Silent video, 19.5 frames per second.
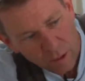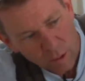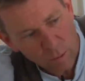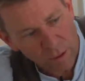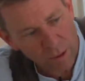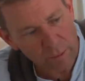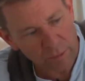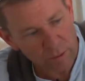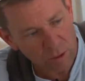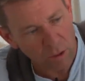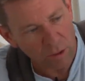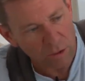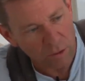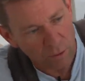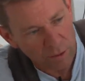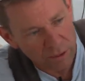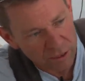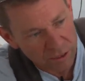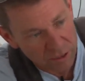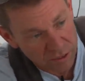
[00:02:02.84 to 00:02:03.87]
where we've got a
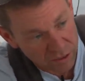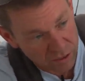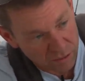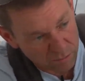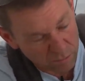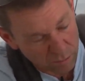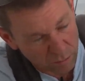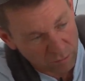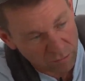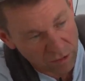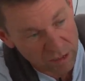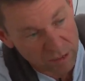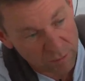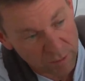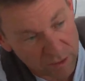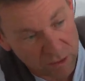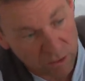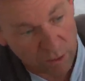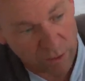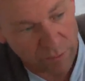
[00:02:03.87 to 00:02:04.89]
nice or
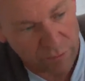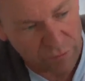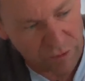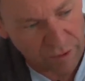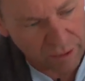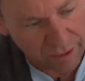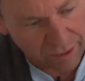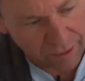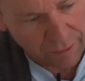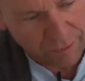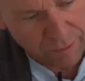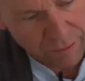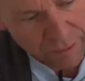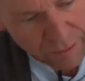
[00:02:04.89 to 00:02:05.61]
reasonably tight fit here,